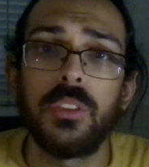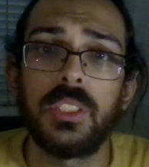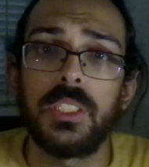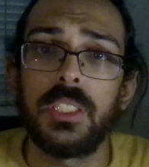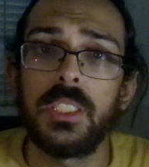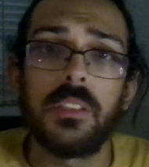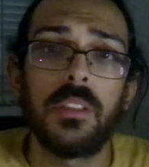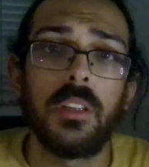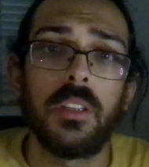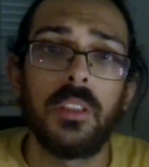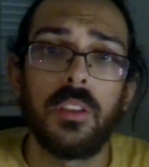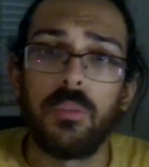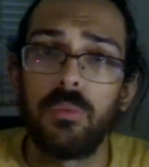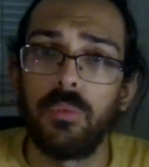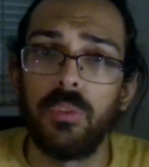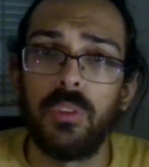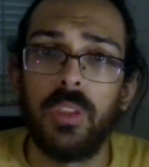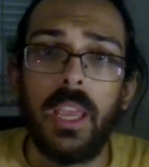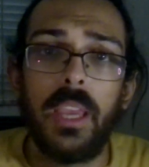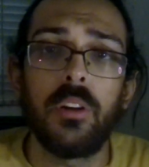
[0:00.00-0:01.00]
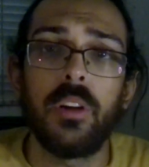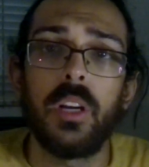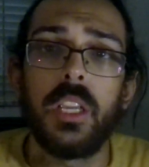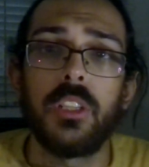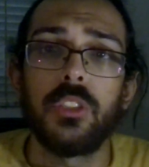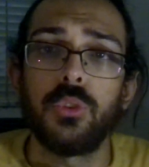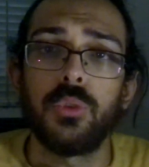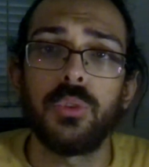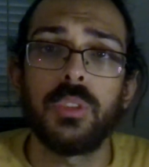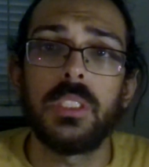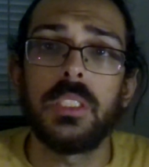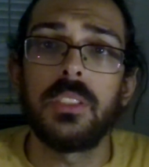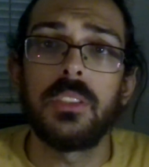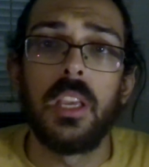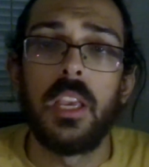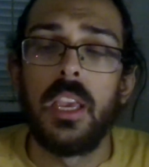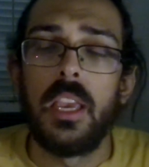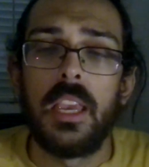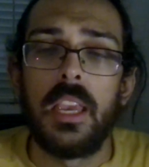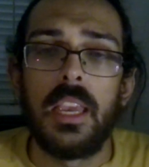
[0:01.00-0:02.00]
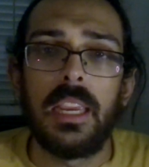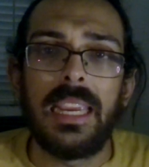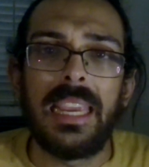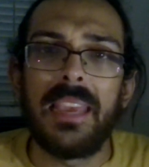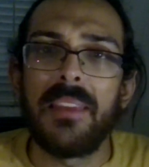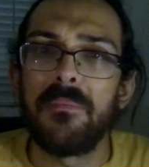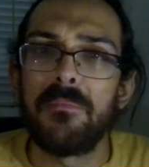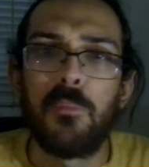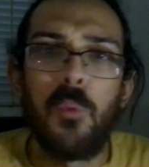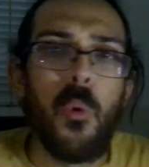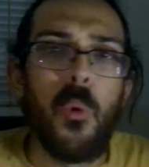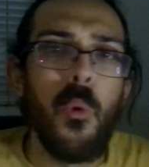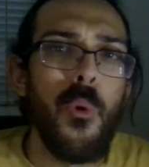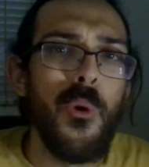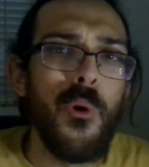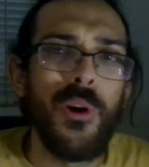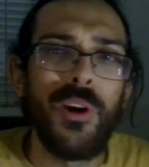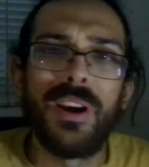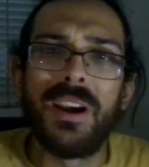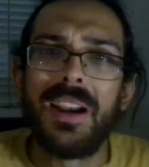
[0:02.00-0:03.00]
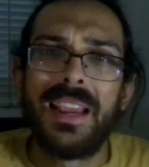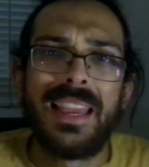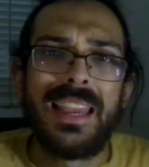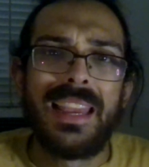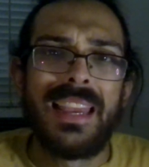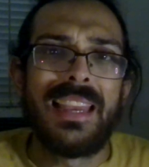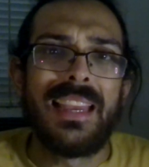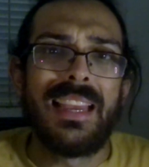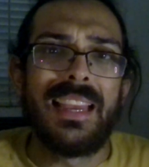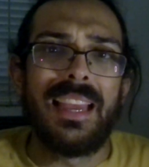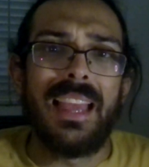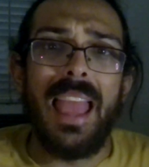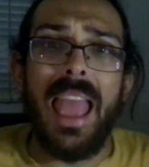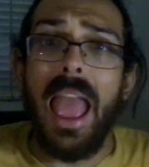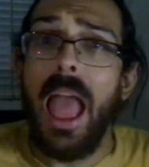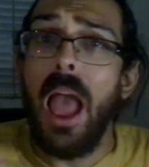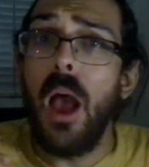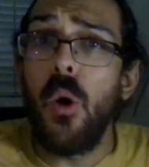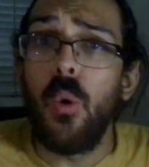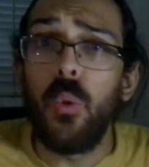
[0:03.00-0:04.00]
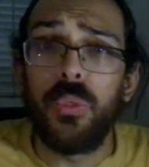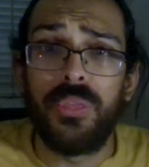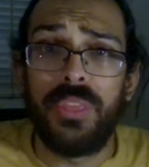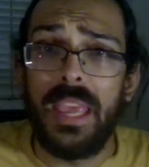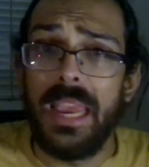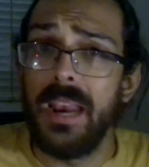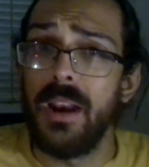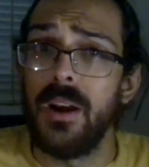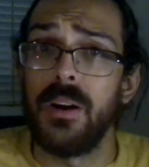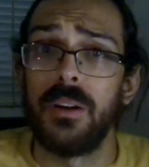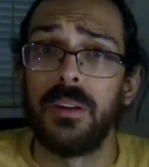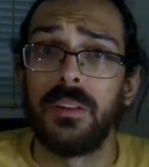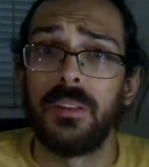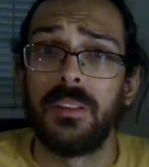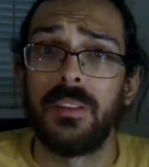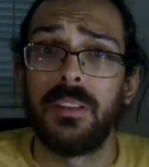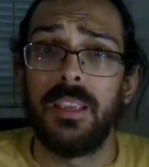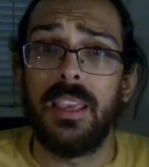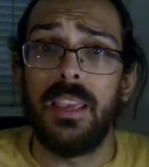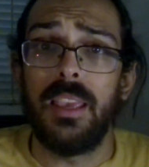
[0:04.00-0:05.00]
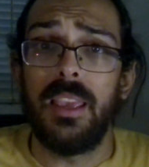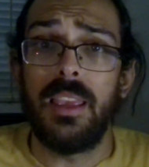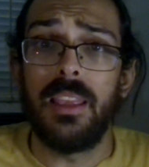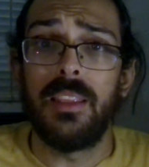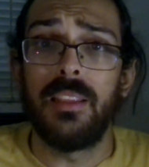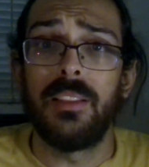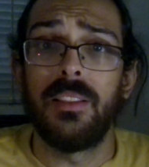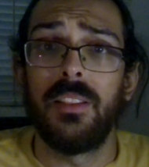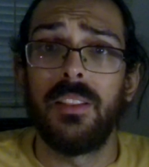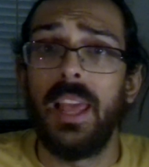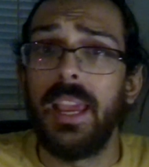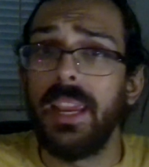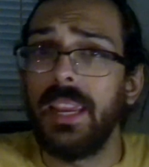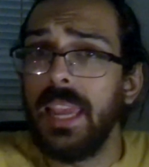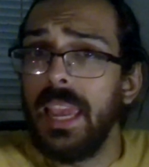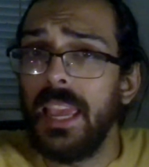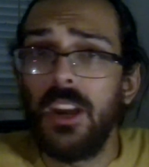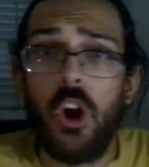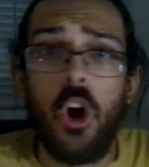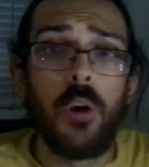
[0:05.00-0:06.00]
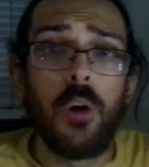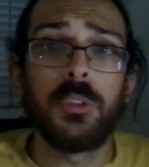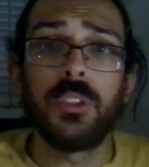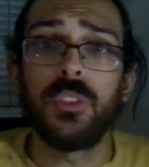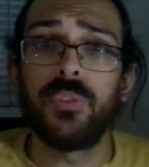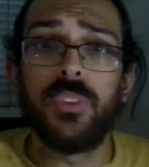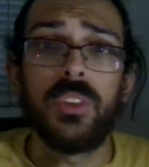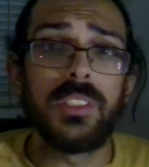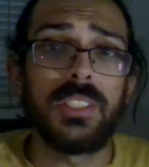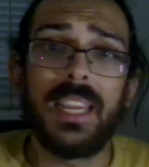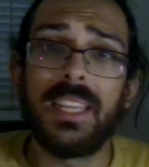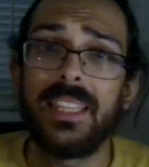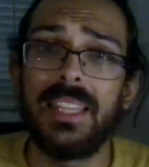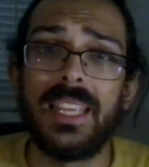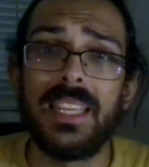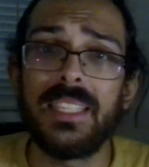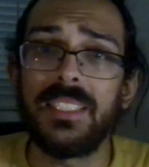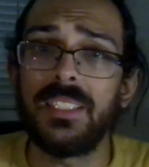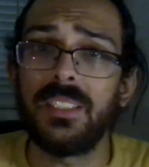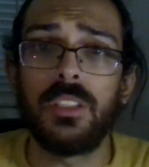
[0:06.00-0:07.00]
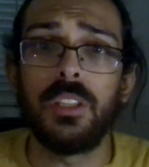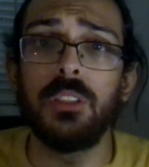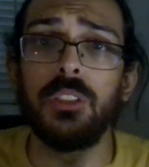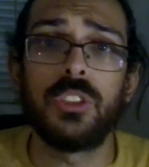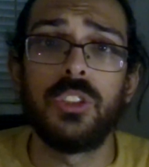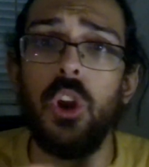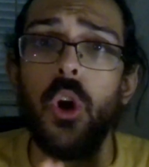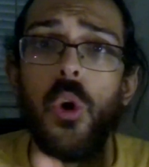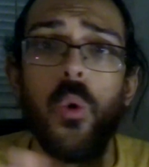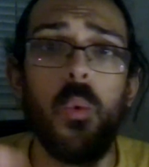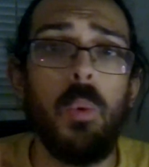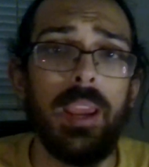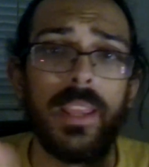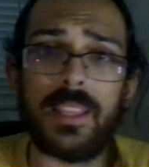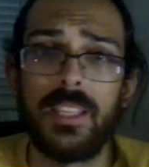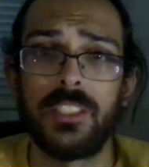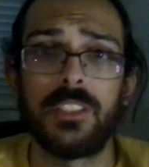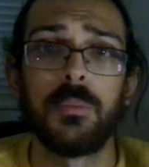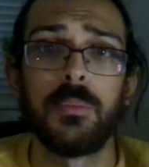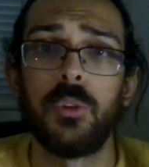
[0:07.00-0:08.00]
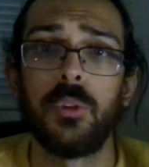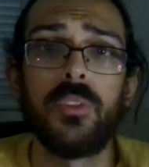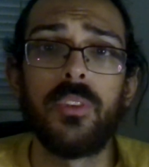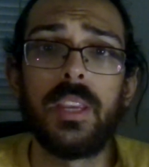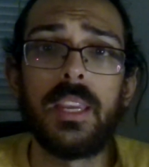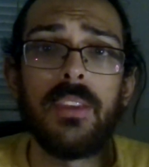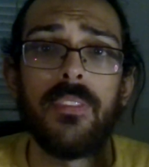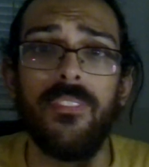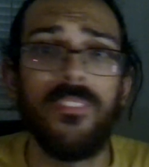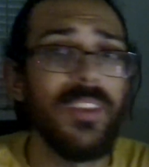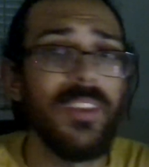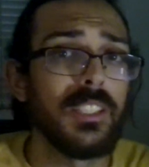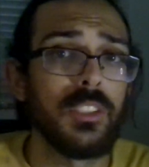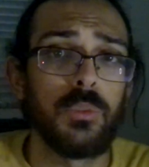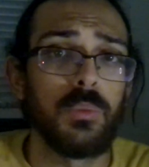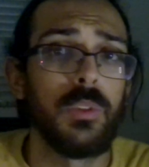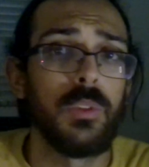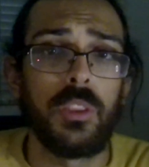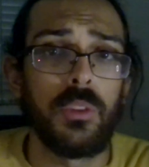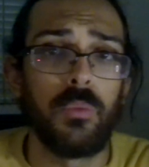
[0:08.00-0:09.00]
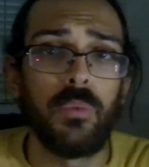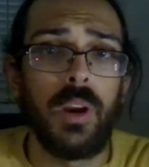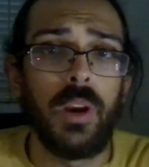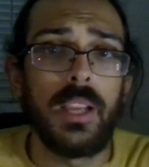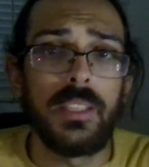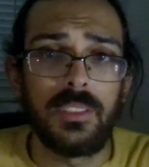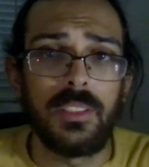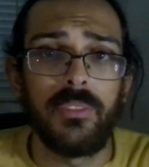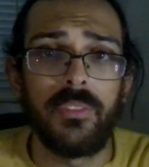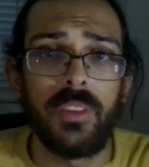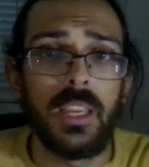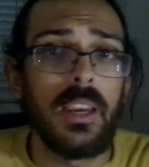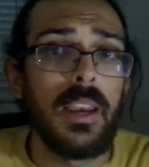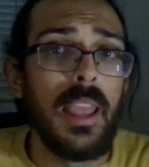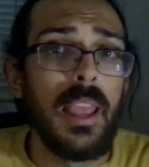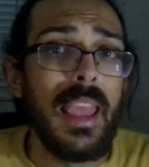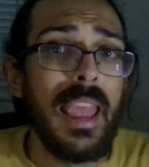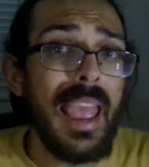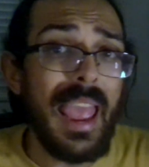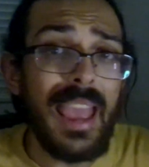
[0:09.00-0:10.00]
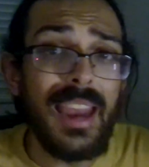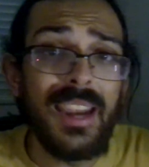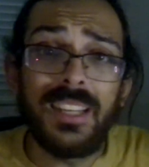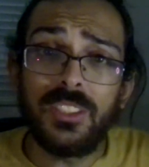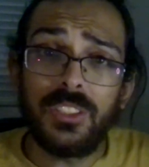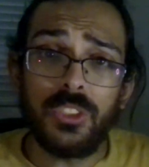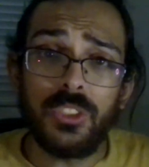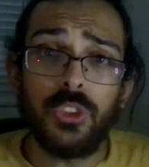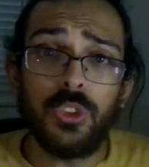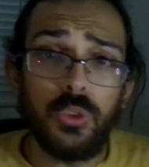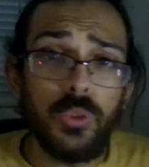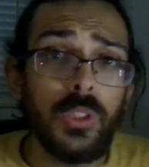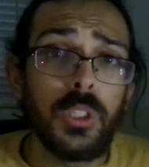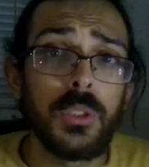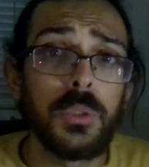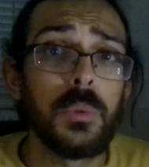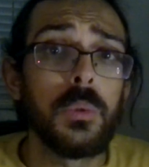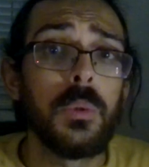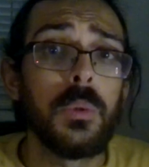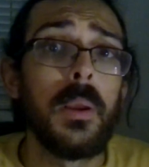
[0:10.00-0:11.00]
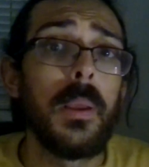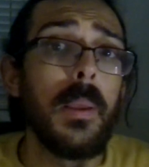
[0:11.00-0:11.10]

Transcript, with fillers: ser- the later entries get more out there. Like it almost feels like this. There's no way this movie fits with the rest of it, and it's true,